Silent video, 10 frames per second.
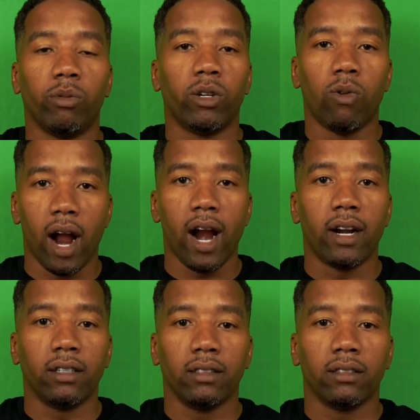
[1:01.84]
required.
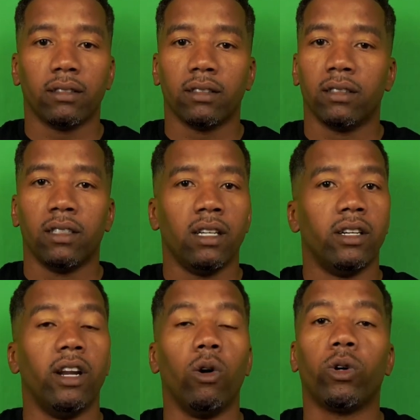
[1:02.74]

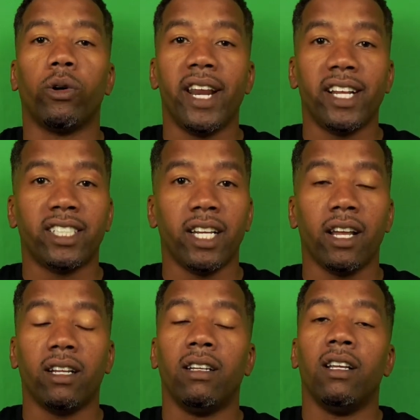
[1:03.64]
No credit check,
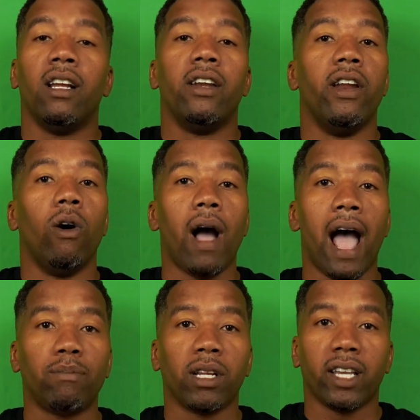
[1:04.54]
no
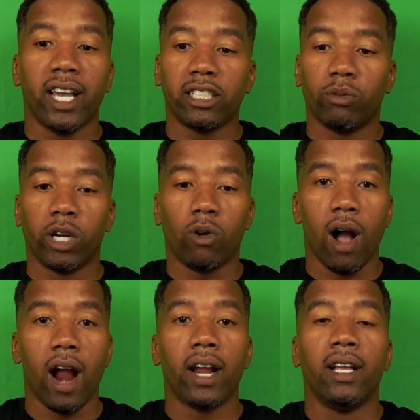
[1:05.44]
application
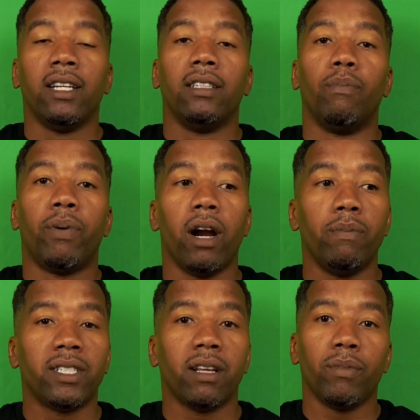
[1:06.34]
required. The
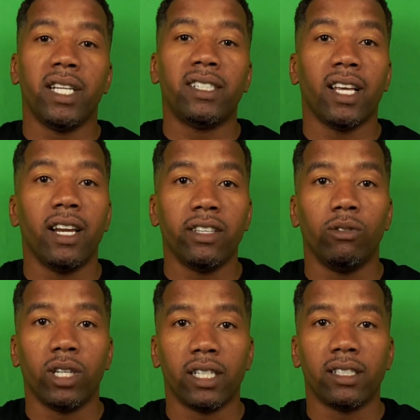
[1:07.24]
purpose of me telling you
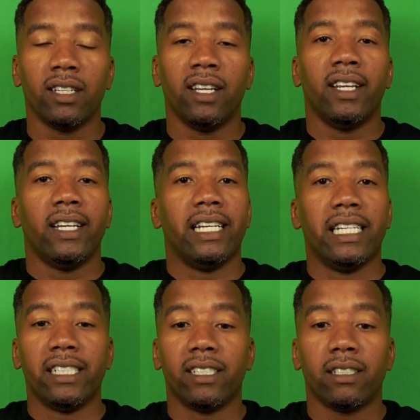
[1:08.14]
this
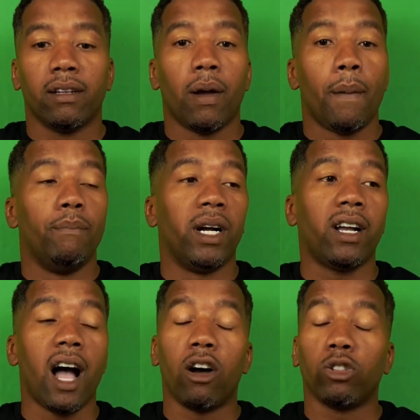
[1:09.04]
is
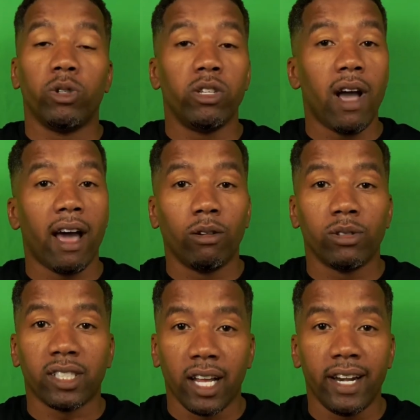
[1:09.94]
because when you out on
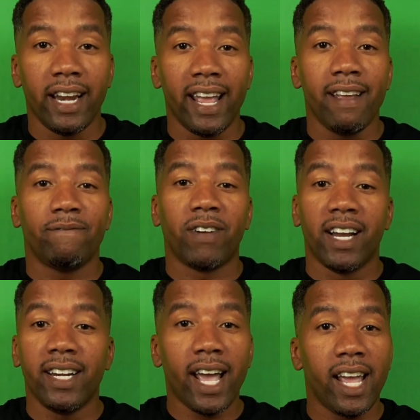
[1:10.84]
Sunday,
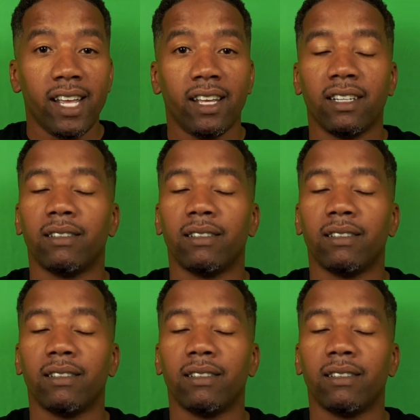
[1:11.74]
fun day,